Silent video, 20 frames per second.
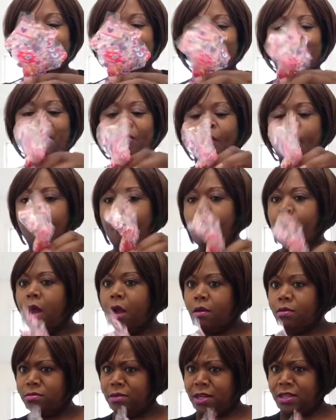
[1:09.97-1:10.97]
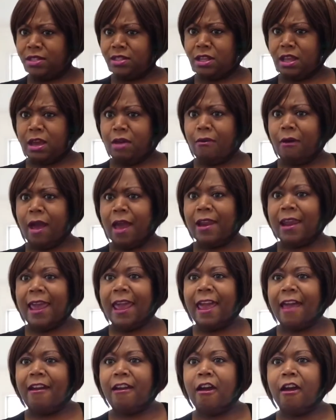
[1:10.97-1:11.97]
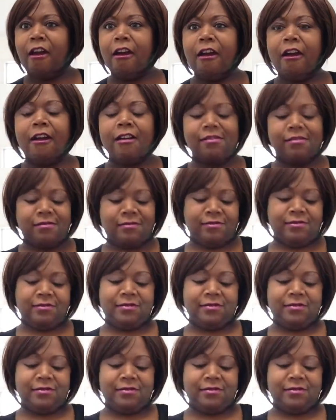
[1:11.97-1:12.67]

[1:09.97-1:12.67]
Let's stick right in, girl.